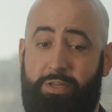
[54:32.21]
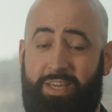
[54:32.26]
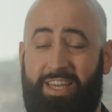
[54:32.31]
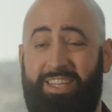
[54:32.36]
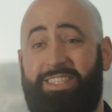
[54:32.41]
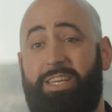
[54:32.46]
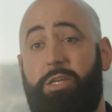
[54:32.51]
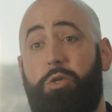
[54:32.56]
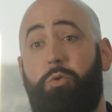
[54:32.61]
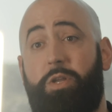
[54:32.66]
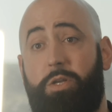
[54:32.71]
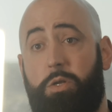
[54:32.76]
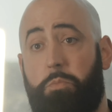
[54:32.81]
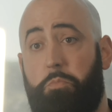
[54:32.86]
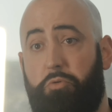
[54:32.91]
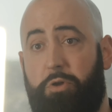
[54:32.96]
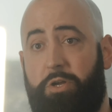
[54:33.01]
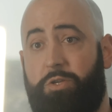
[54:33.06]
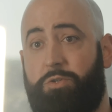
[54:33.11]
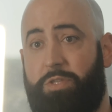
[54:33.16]
continuing to
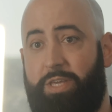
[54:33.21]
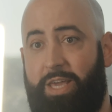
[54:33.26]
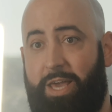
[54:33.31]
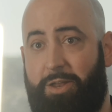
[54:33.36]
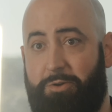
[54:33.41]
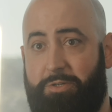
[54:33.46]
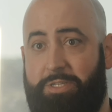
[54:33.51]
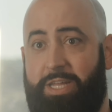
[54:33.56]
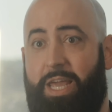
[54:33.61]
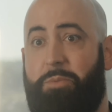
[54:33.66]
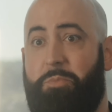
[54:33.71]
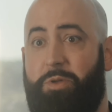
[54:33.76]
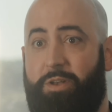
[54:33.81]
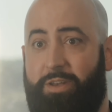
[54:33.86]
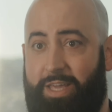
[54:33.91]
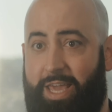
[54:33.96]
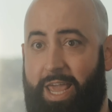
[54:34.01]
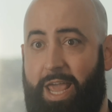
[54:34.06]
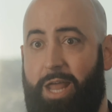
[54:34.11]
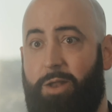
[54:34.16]
bridge the entertainment
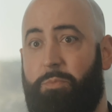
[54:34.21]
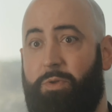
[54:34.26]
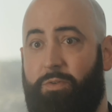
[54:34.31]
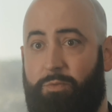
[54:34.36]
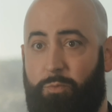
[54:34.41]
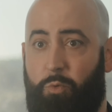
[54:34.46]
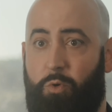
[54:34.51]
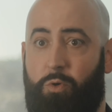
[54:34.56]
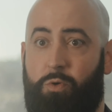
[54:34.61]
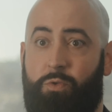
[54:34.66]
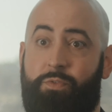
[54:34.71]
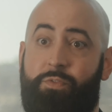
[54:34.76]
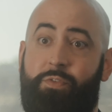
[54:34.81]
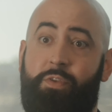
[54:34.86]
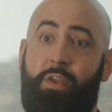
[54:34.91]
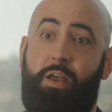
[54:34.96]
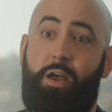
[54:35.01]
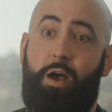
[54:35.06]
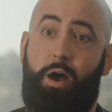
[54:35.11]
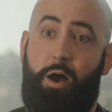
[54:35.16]
and cannabis
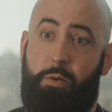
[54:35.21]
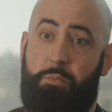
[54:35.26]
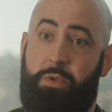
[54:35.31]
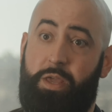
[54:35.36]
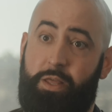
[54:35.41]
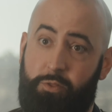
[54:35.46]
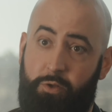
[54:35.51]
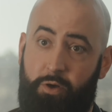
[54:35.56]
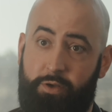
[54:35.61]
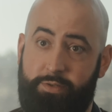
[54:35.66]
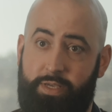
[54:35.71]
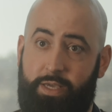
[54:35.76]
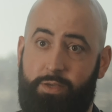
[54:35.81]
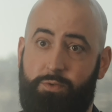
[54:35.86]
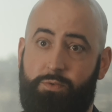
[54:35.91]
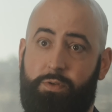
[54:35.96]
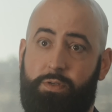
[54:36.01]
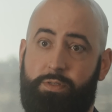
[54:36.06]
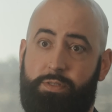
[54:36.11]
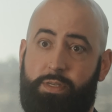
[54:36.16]
worlds in Los
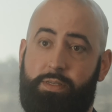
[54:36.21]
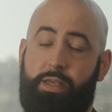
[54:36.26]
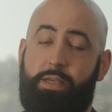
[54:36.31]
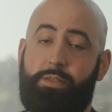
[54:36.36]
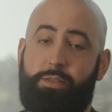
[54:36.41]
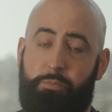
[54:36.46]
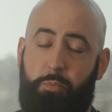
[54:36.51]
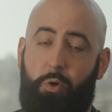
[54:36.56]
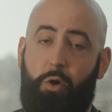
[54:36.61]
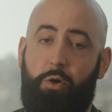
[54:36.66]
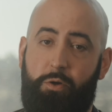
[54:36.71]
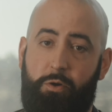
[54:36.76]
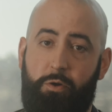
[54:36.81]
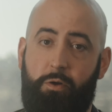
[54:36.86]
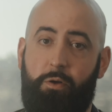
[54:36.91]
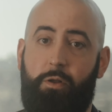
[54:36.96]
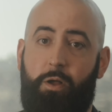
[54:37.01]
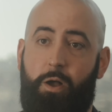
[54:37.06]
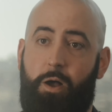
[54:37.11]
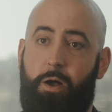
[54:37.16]
Angeles as a
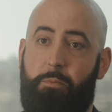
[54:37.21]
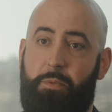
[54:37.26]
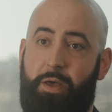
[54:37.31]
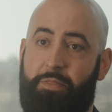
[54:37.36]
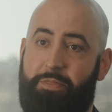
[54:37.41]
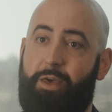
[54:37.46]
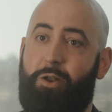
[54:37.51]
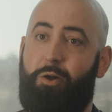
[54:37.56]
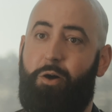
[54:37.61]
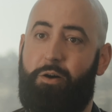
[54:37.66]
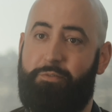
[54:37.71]
partner at that